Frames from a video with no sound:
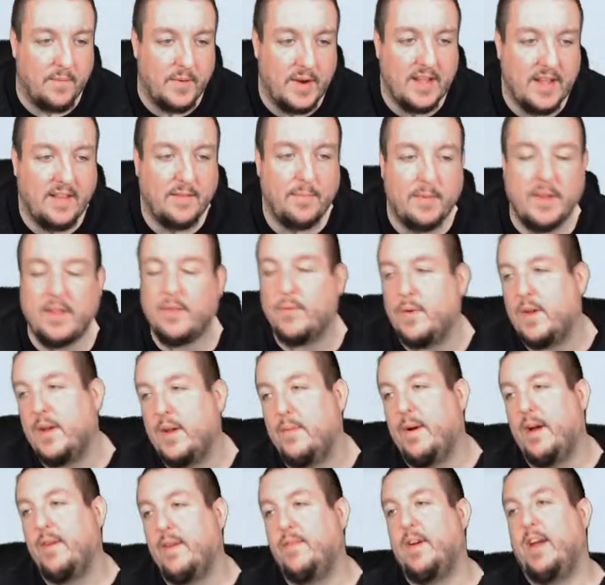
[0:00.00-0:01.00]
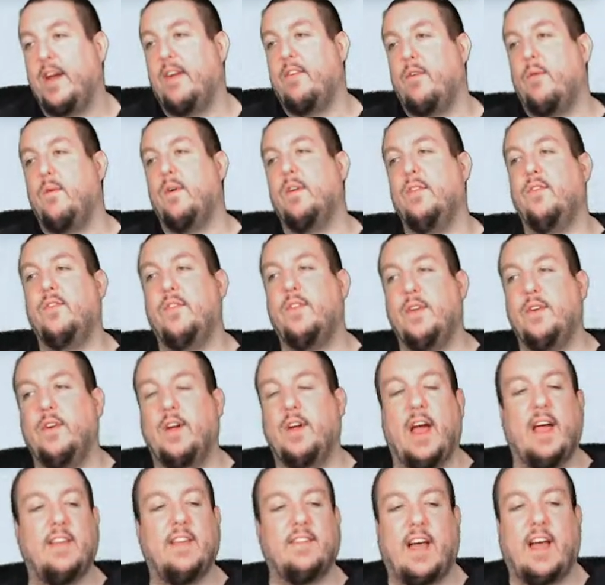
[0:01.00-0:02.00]
Winning spin's one of my favorite ones too,
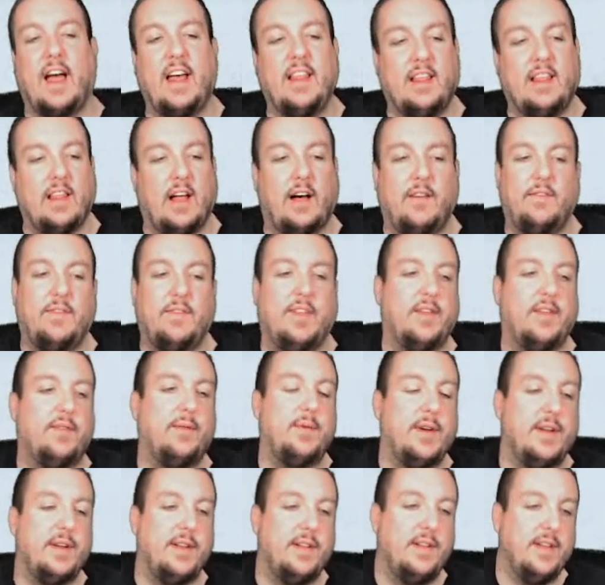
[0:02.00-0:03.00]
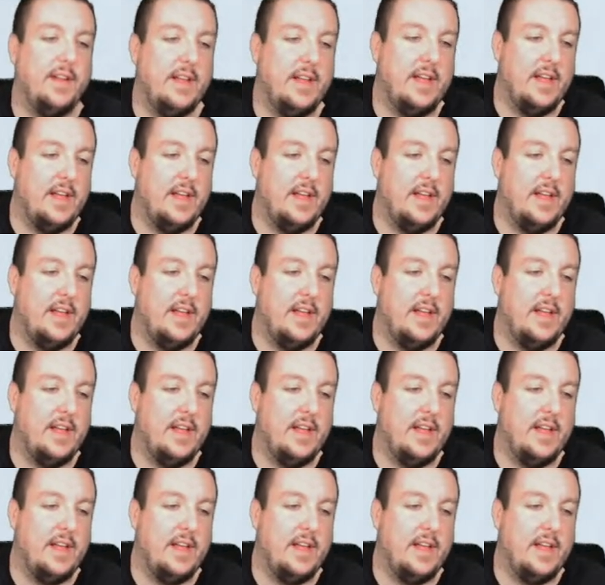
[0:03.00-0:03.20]
guys. I love this one.